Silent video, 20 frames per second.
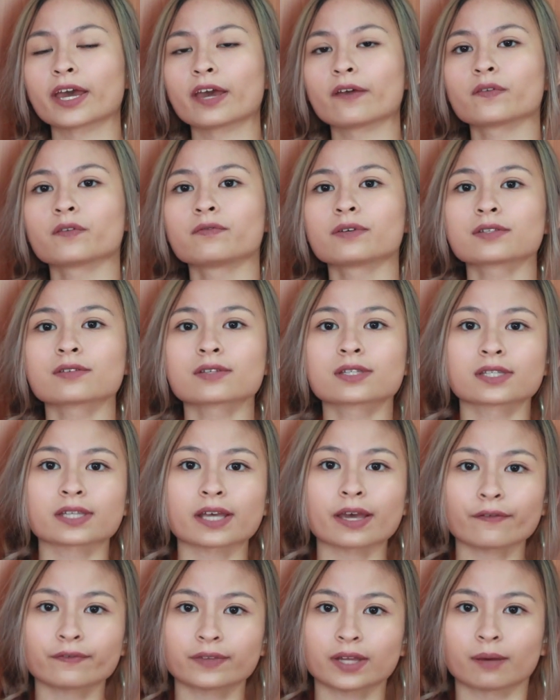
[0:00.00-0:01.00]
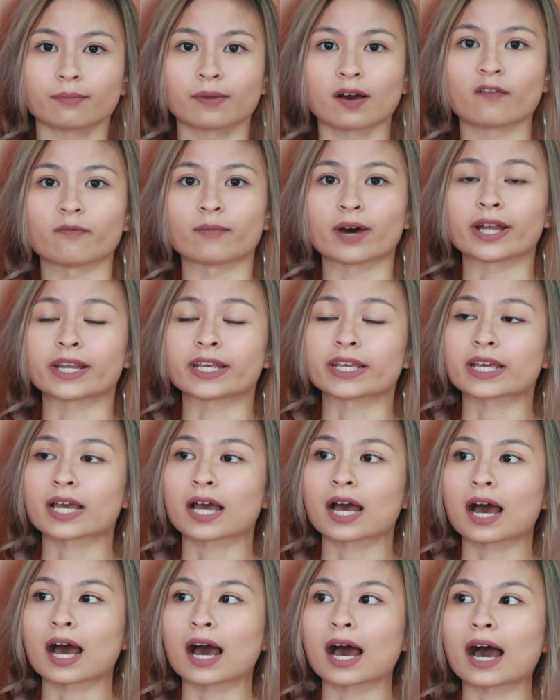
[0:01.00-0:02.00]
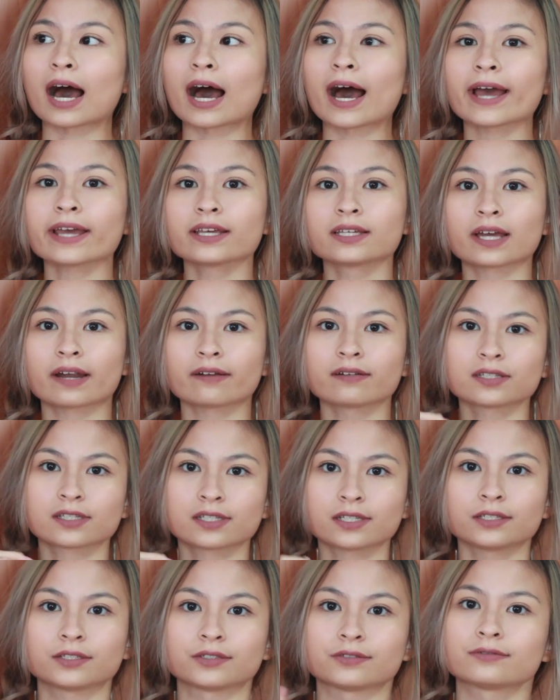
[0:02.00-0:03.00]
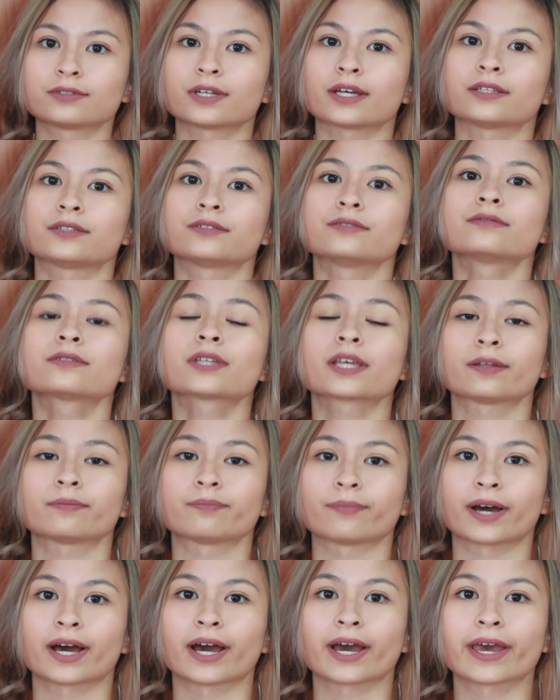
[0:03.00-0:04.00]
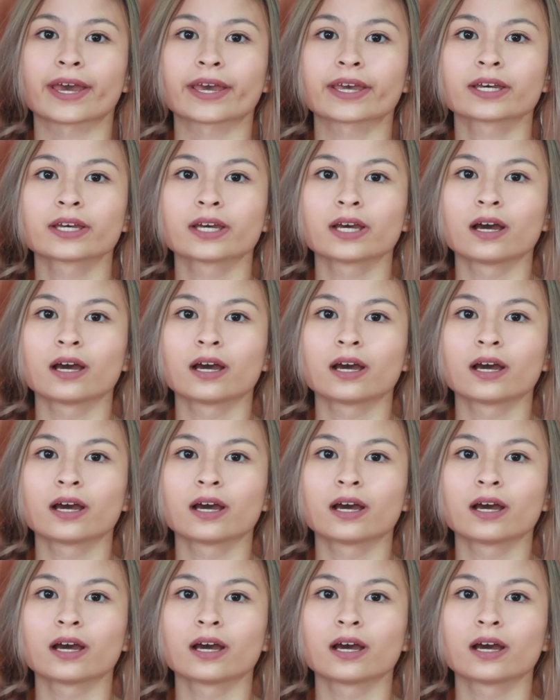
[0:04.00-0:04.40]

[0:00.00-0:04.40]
if you were to save the amount of money, I guarantee you that you can buy